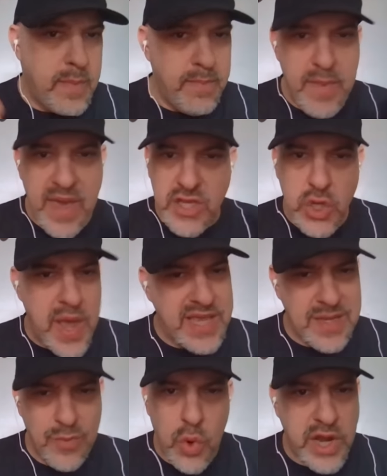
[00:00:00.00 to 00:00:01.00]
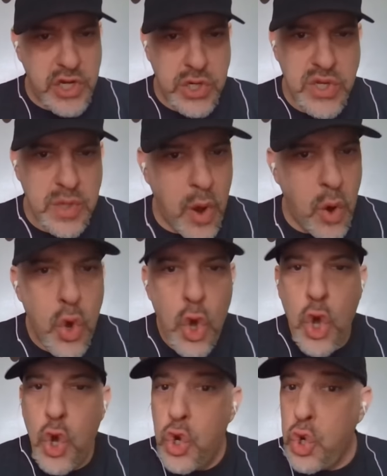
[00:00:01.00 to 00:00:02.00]
makes you ask some questions about
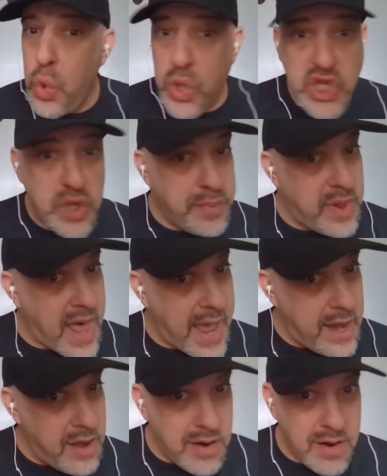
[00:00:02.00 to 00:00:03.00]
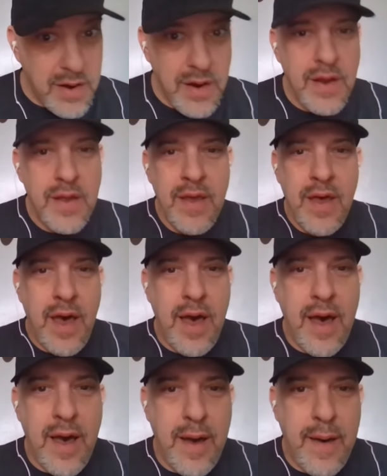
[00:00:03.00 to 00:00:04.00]
who was supplying her.
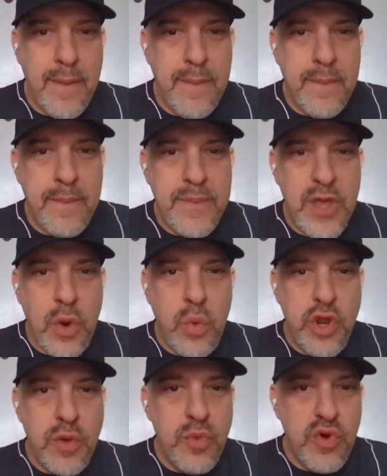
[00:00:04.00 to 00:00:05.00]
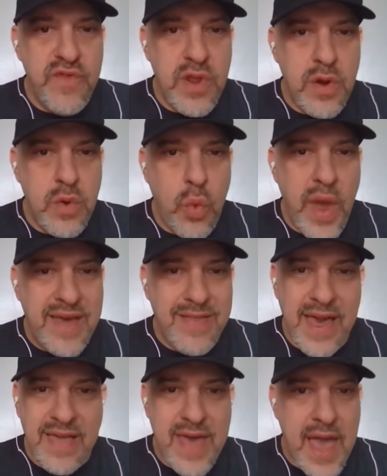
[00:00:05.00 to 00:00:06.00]
You know, when you're moving weight
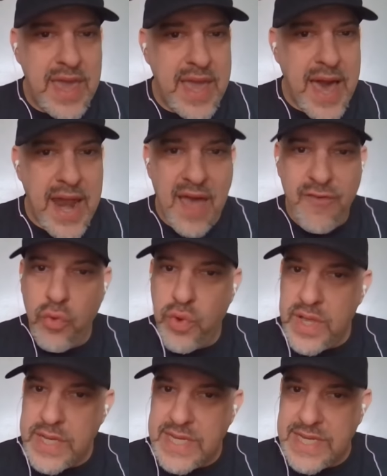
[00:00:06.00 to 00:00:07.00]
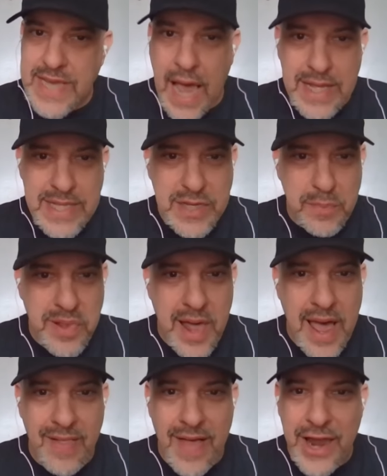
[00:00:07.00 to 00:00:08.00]
like that, you got to have a really solid
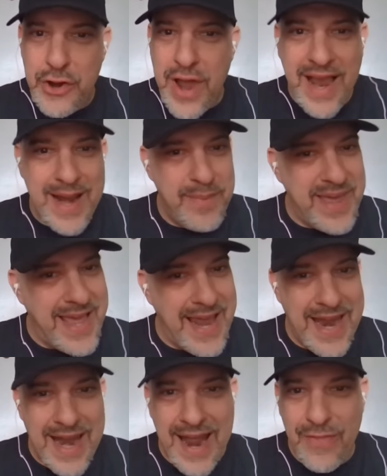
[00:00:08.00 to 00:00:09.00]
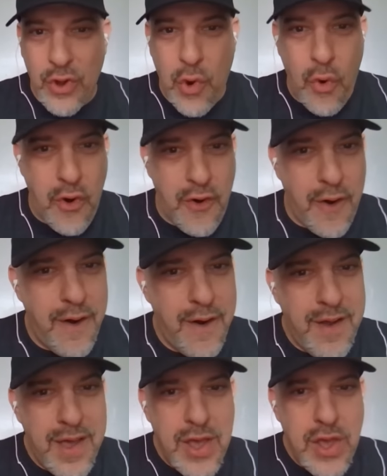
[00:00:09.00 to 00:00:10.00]
supply line. You're not going to be getting it on the corner.
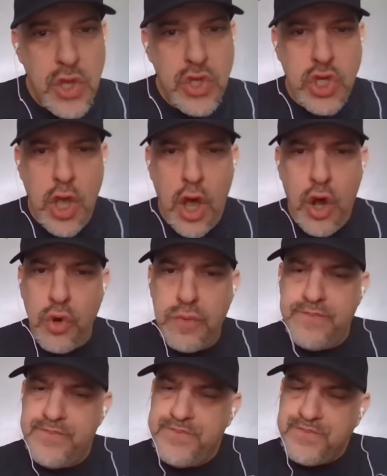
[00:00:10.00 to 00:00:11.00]
So